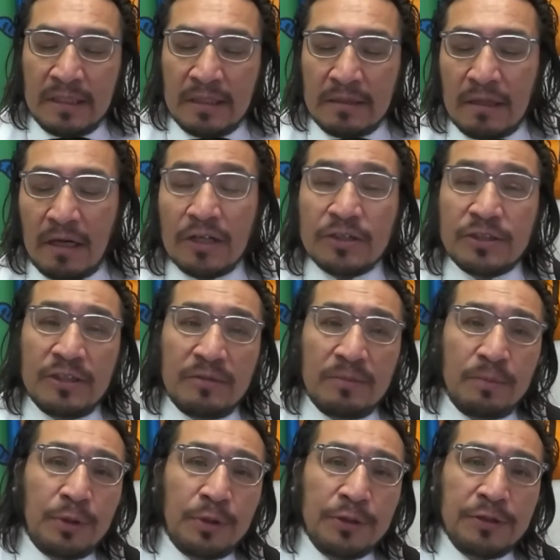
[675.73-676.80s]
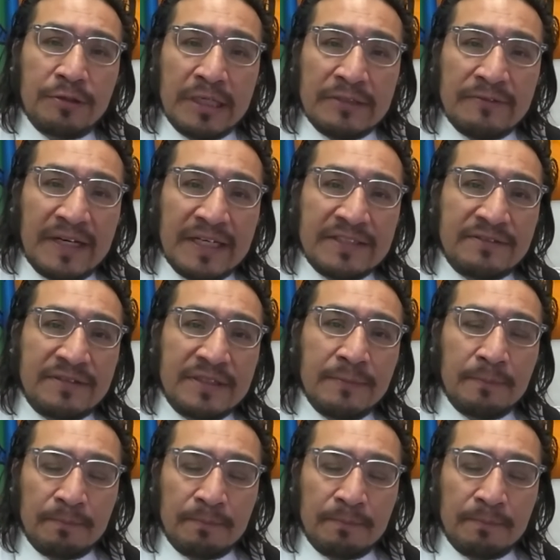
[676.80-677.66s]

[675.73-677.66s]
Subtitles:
long-term boyo advisory.